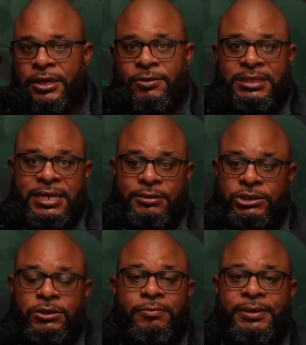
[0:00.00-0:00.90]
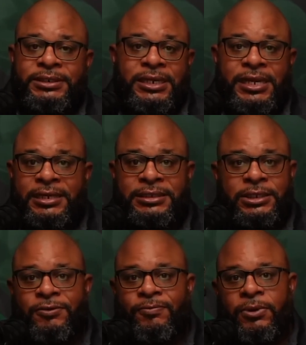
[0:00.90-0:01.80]
go in there and show a bunch of kids that
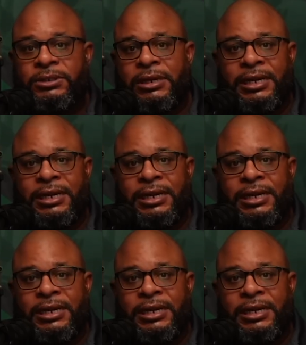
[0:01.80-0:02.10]
you've worked on